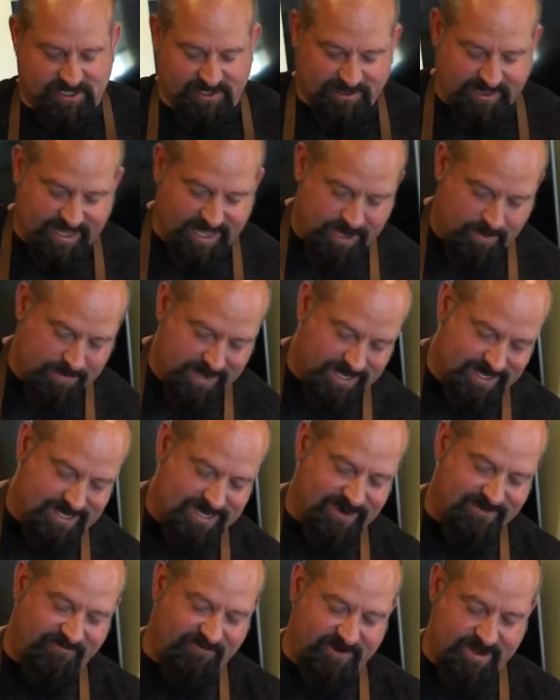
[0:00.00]
a little bit
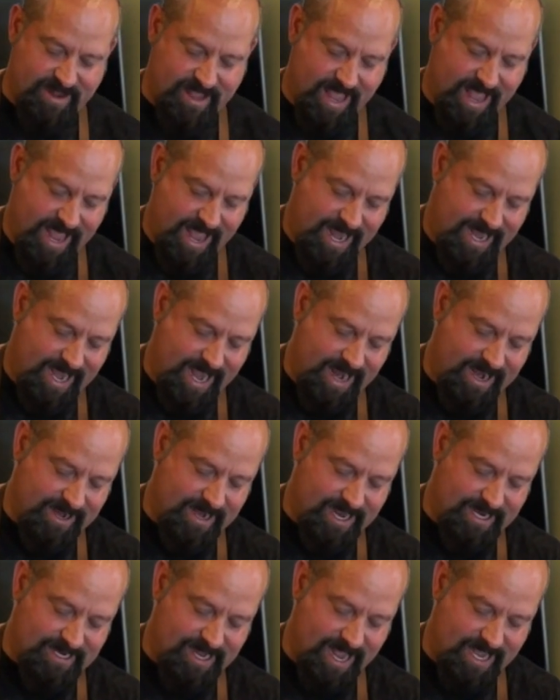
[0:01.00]
different. It kind
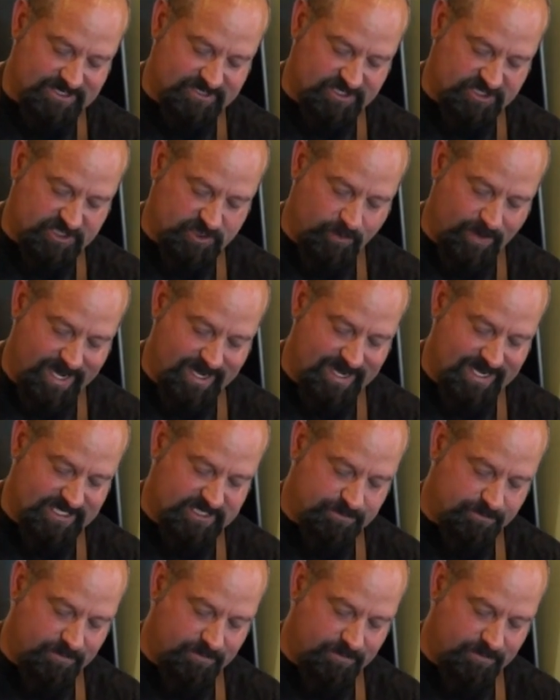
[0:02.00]
of has a sweetness,